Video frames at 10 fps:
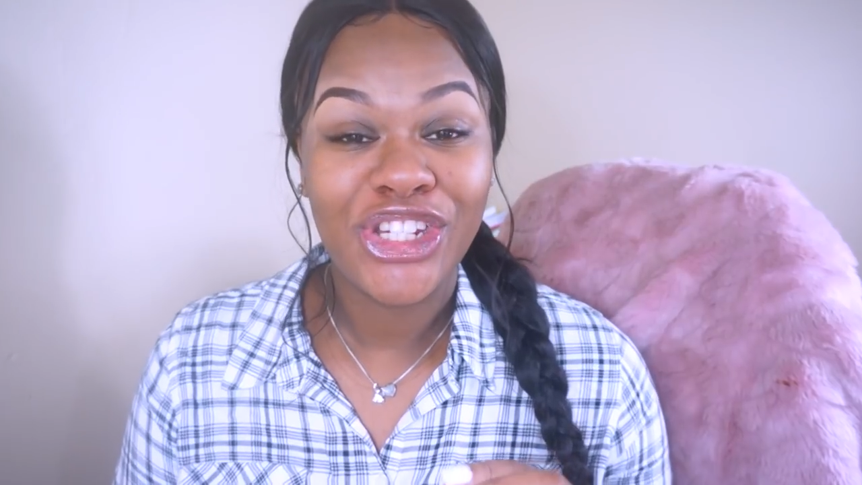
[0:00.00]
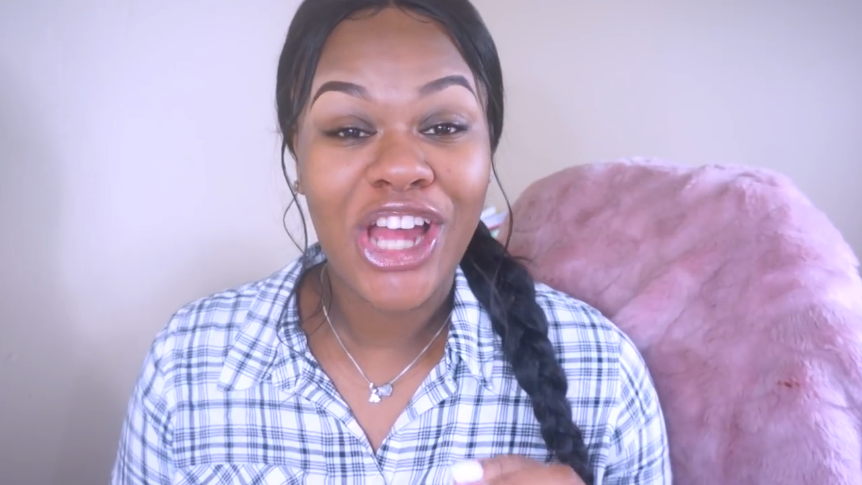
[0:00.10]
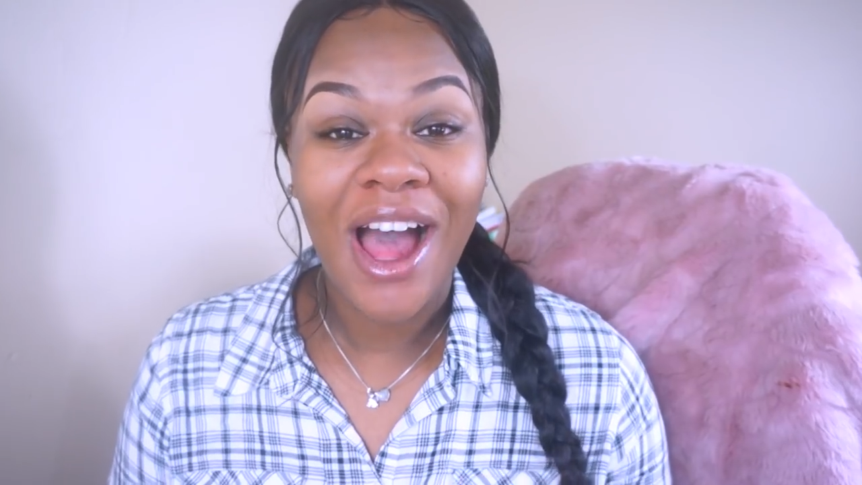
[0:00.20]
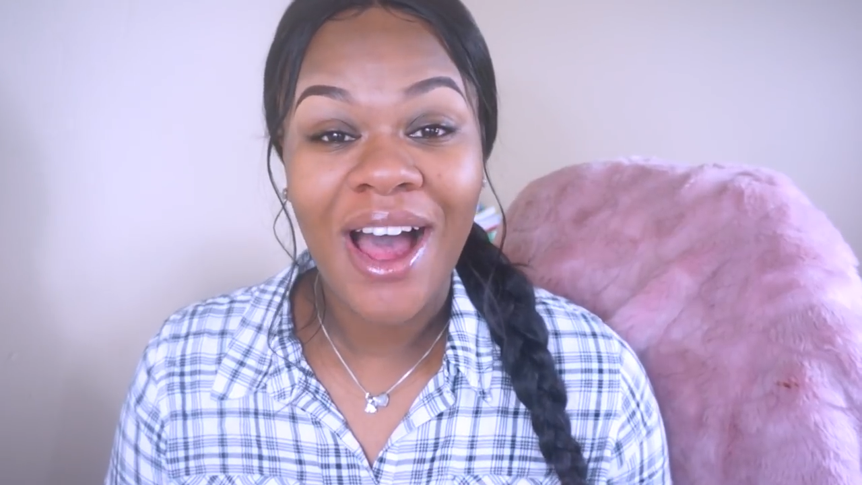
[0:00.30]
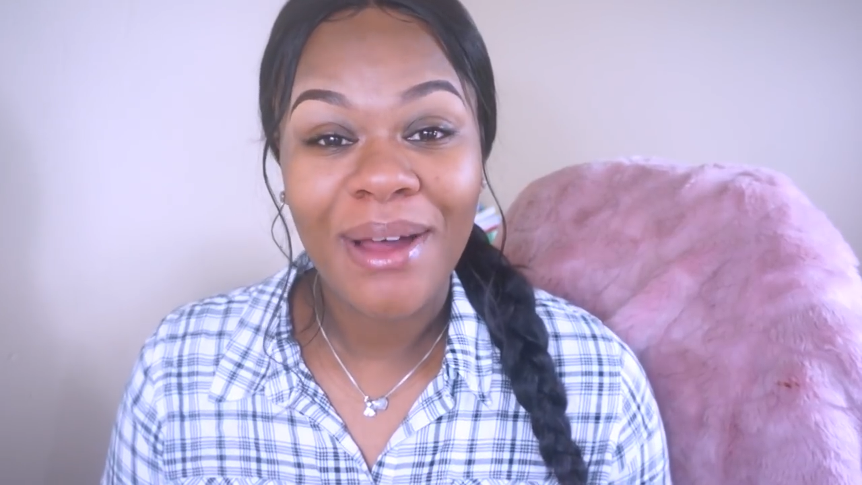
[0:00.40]

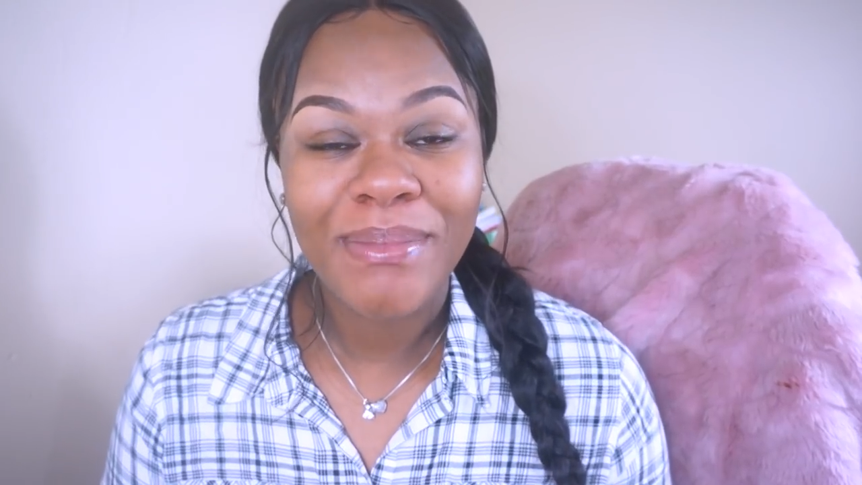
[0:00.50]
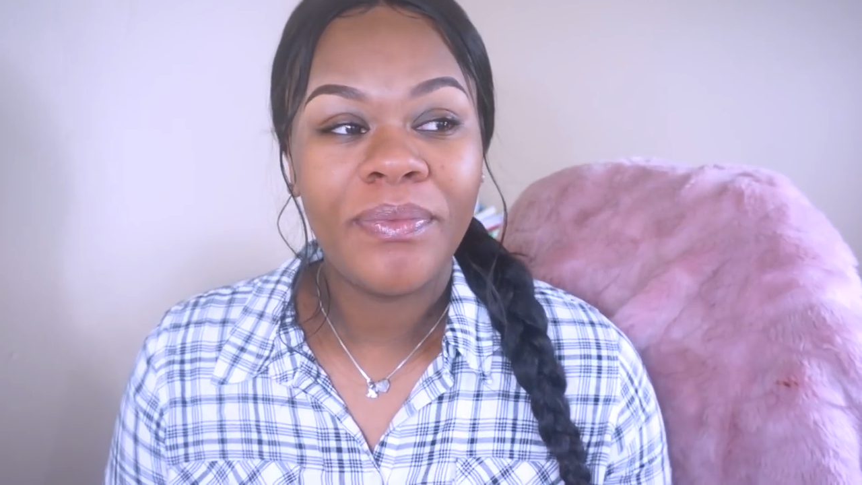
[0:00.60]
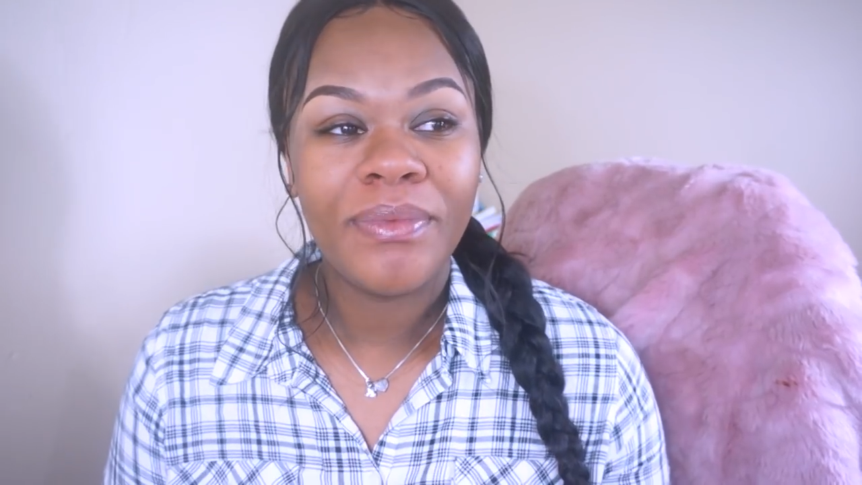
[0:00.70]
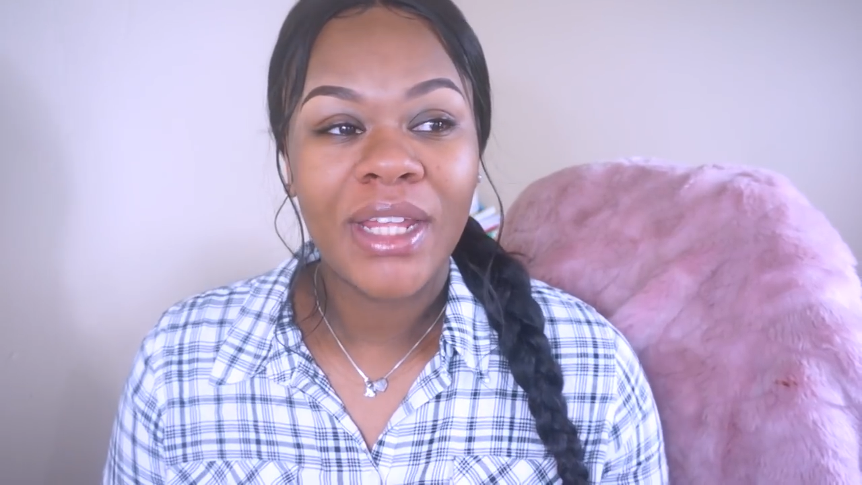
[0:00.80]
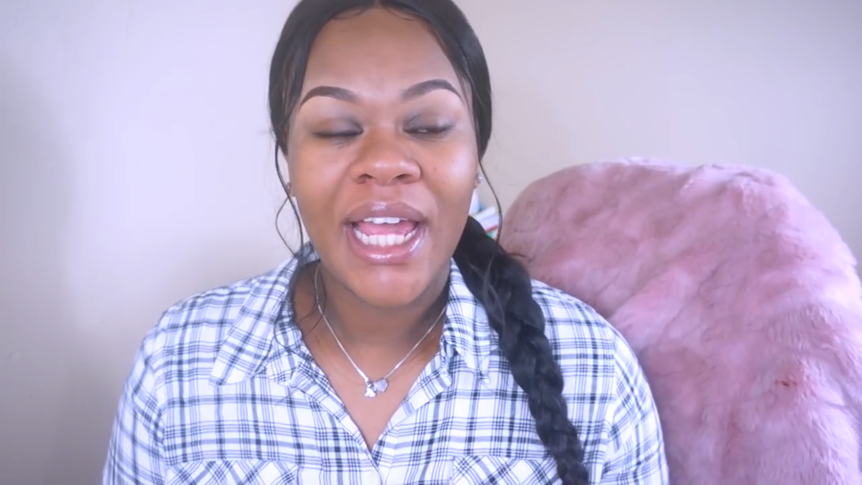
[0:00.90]
jobs
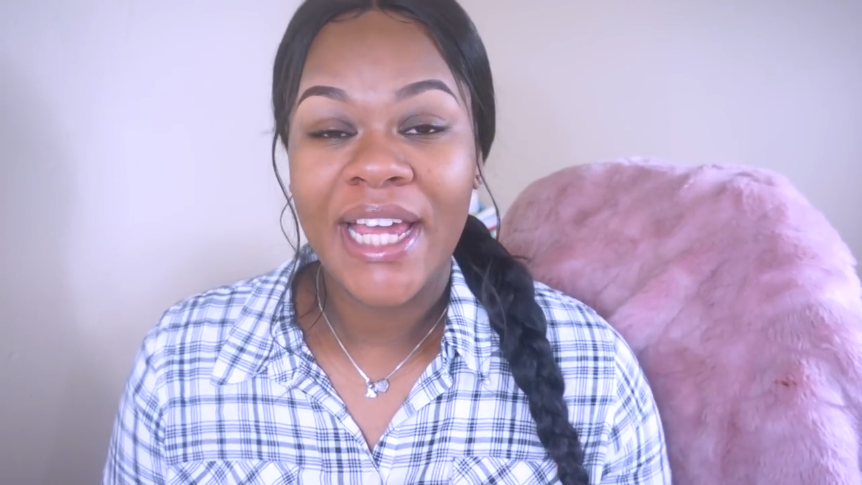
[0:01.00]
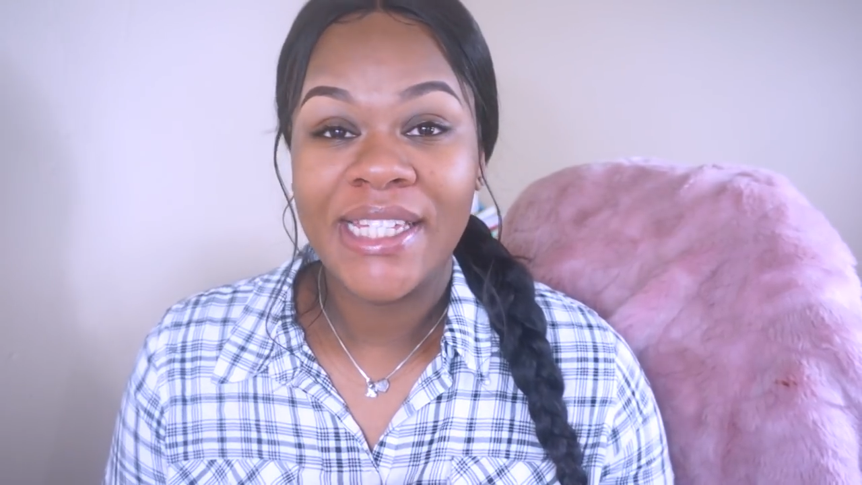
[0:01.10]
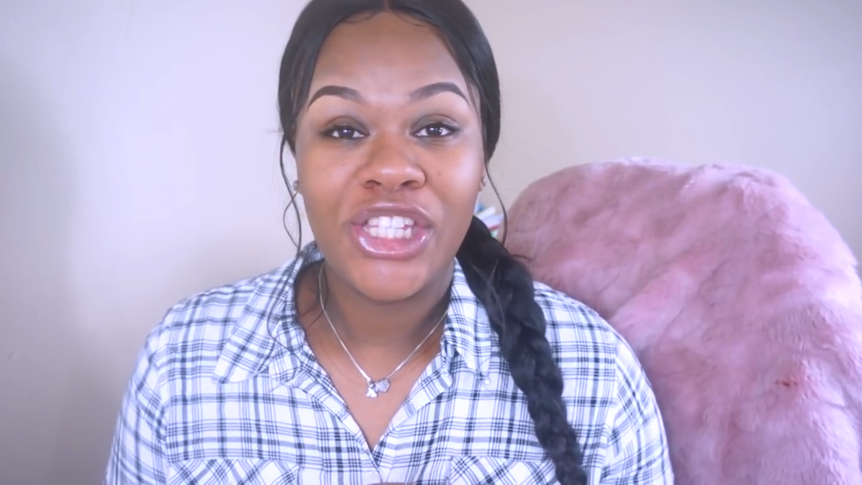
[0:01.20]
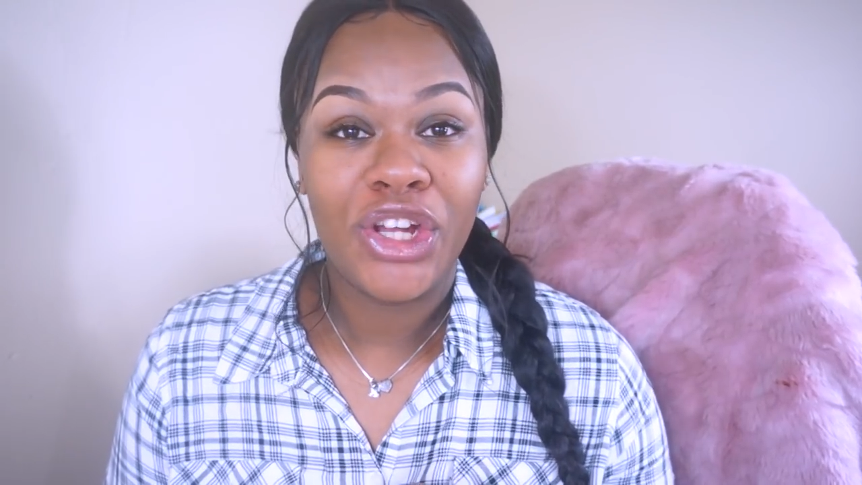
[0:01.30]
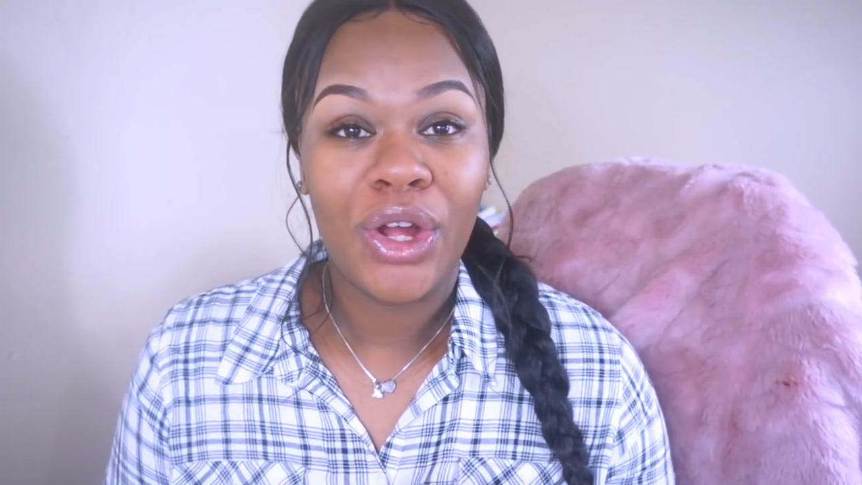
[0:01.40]

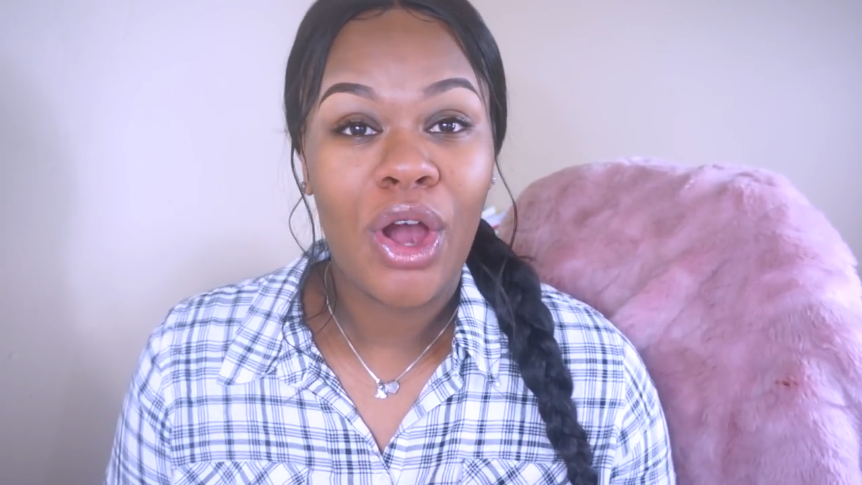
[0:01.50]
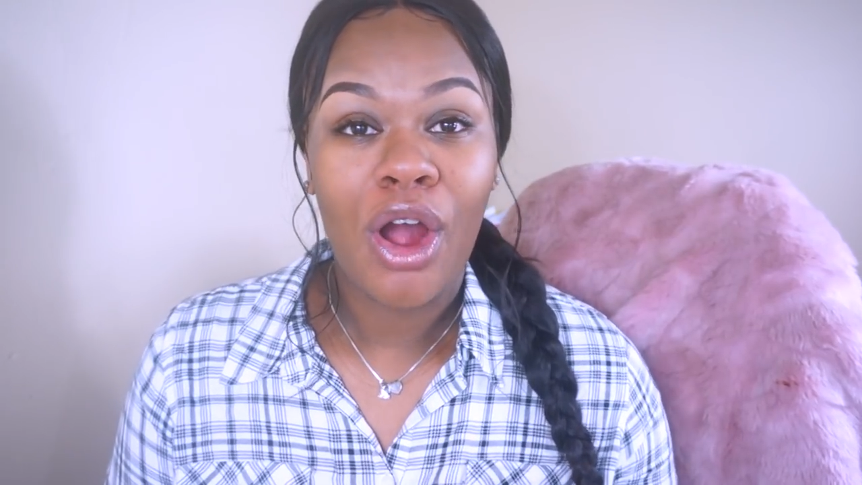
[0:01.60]
is your,